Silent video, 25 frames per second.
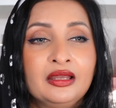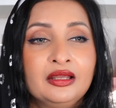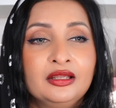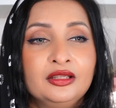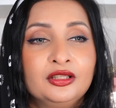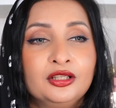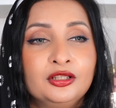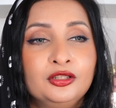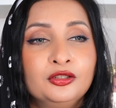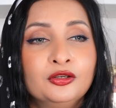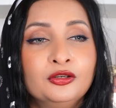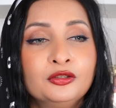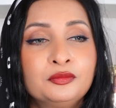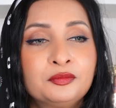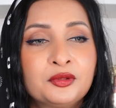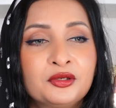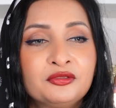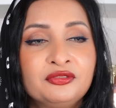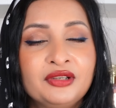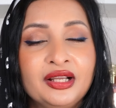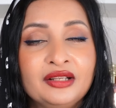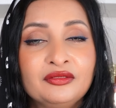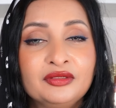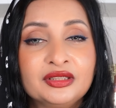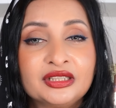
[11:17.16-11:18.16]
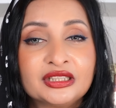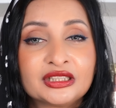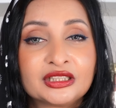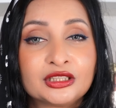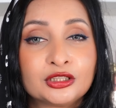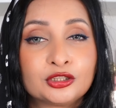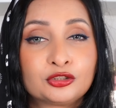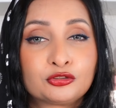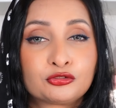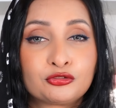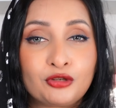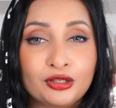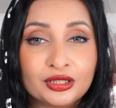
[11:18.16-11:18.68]
The note profile which is the
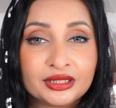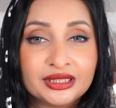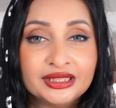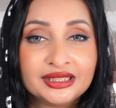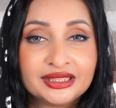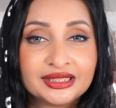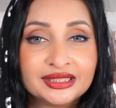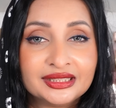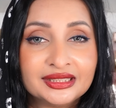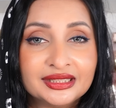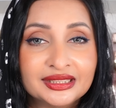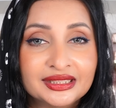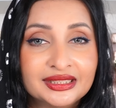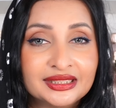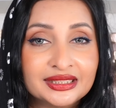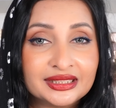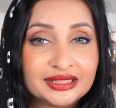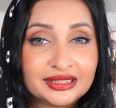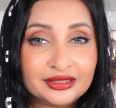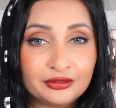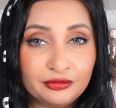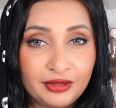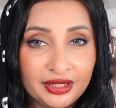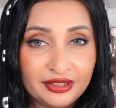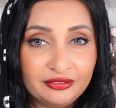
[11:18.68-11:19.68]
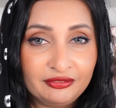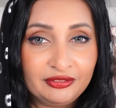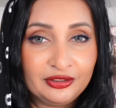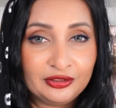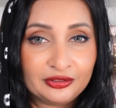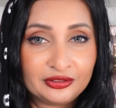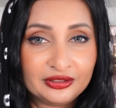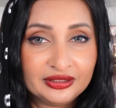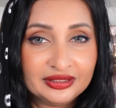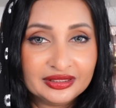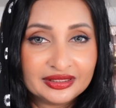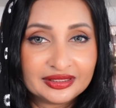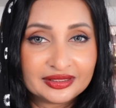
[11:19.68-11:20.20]
strongest in this is the white
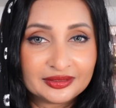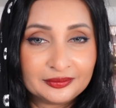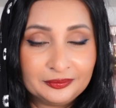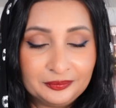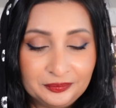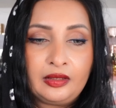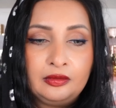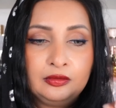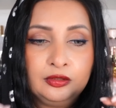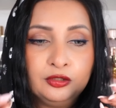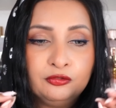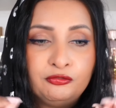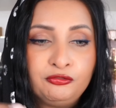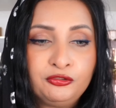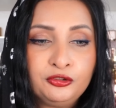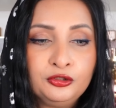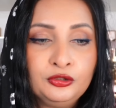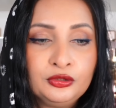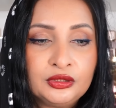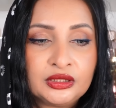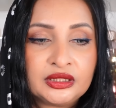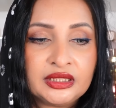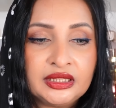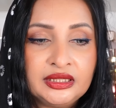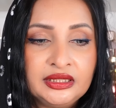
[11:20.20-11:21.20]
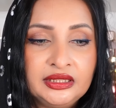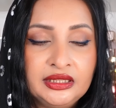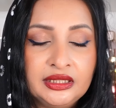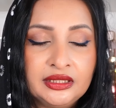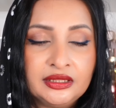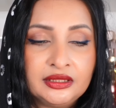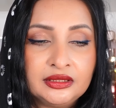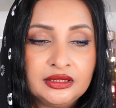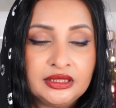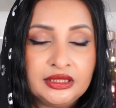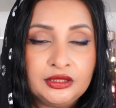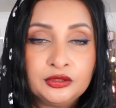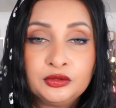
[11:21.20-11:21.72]
florals. The fruits in
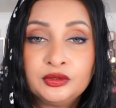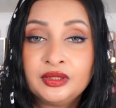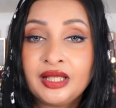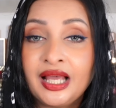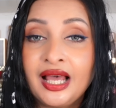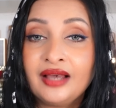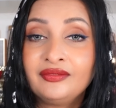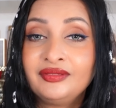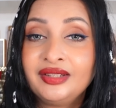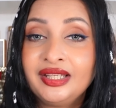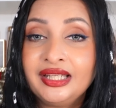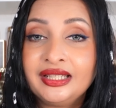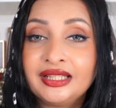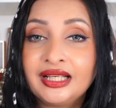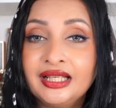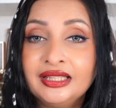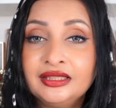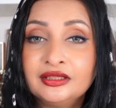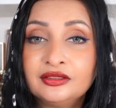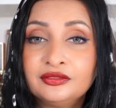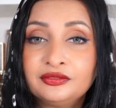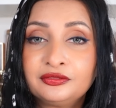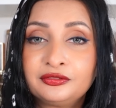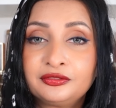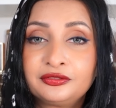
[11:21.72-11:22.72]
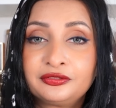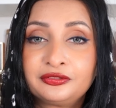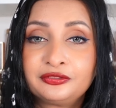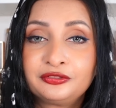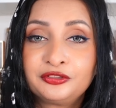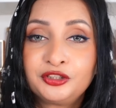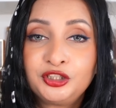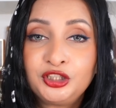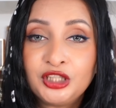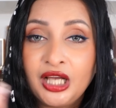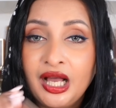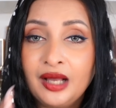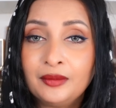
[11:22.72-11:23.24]
here, they don't have any kind of
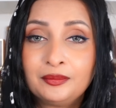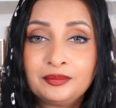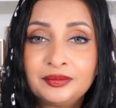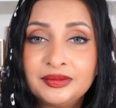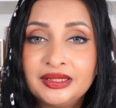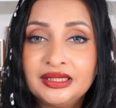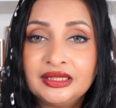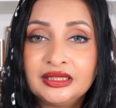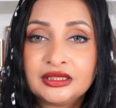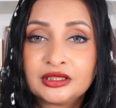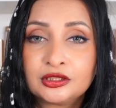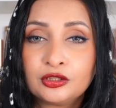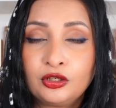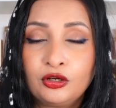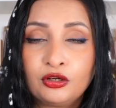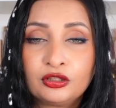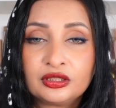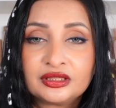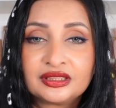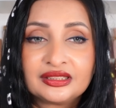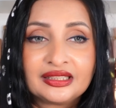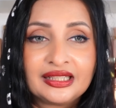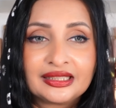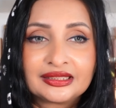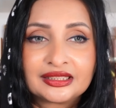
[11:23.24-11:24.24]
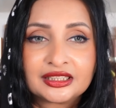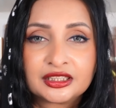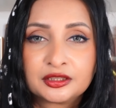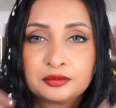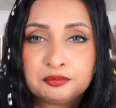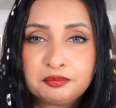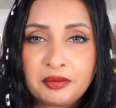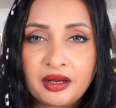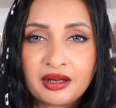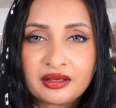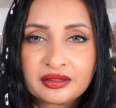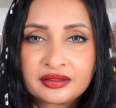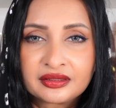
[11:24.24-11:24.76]
sharpness, or that
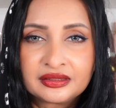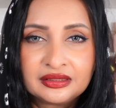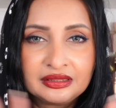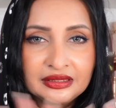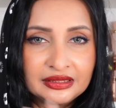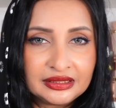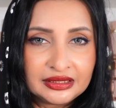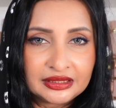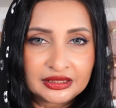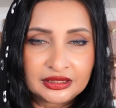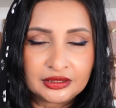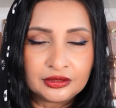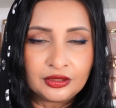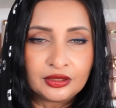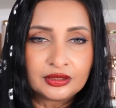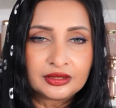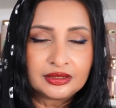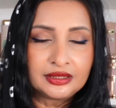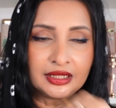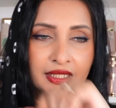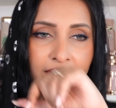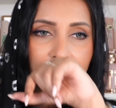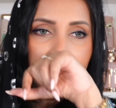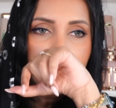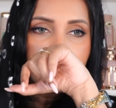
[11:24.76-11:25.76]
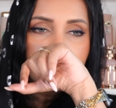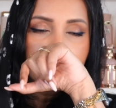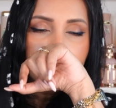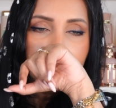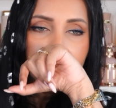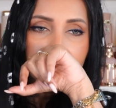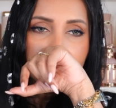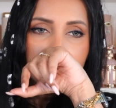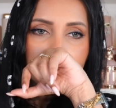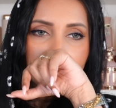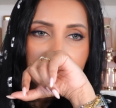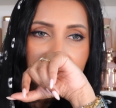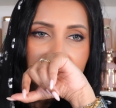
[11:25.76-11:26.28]
sparkle is not there.
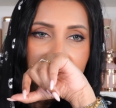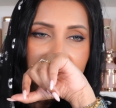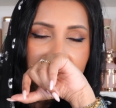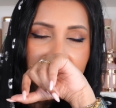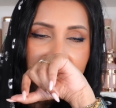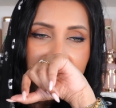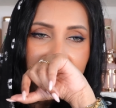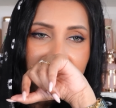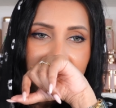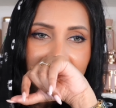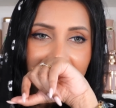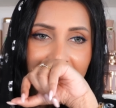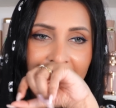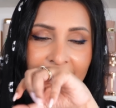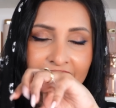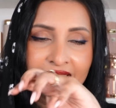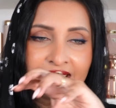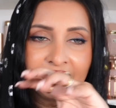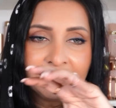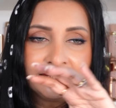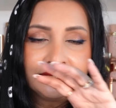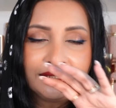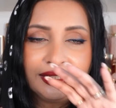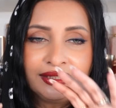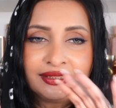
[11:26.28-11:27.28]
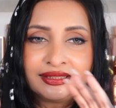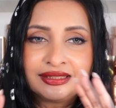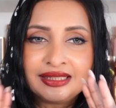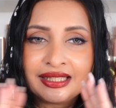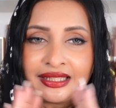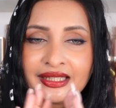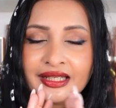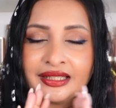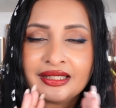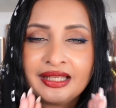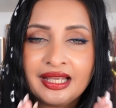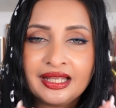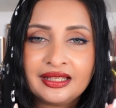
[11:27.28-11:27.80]
It's like that. It's
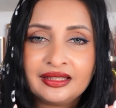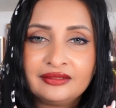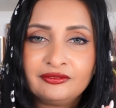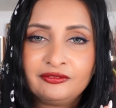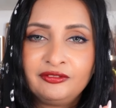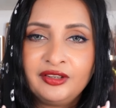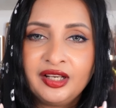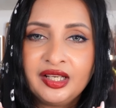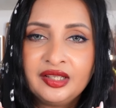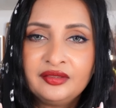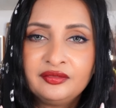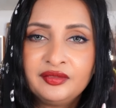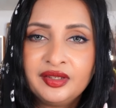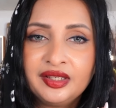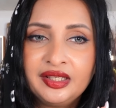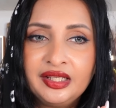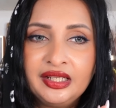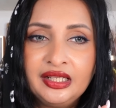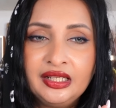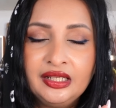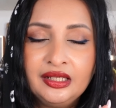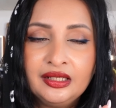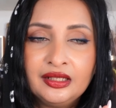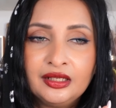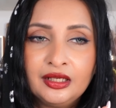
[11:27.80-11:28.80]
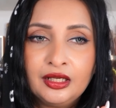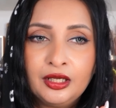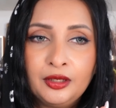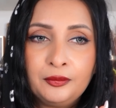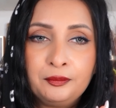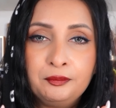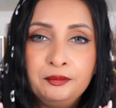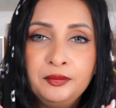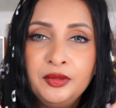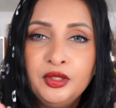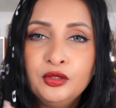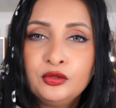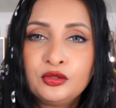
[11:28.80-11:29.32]
like, again, very, very
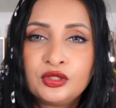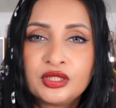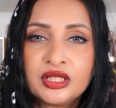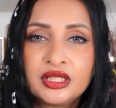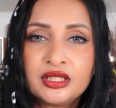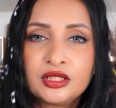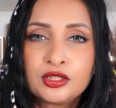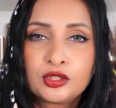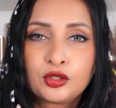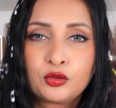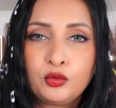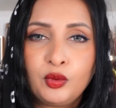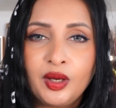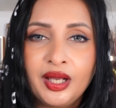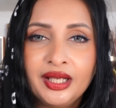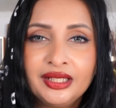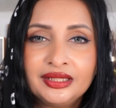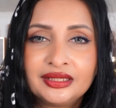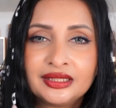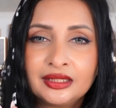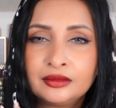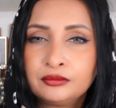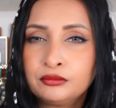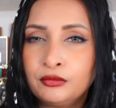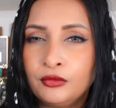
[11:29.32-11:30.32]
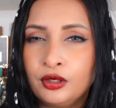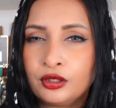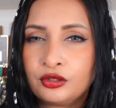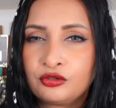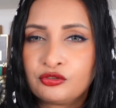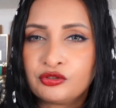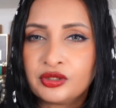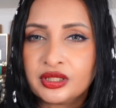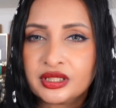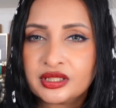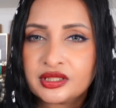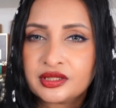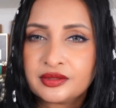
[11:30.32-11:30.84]
muted, quiet and
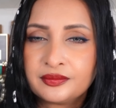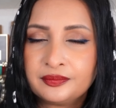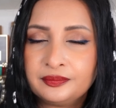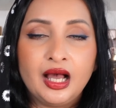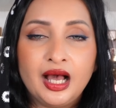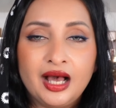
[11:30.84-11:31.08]
moderate.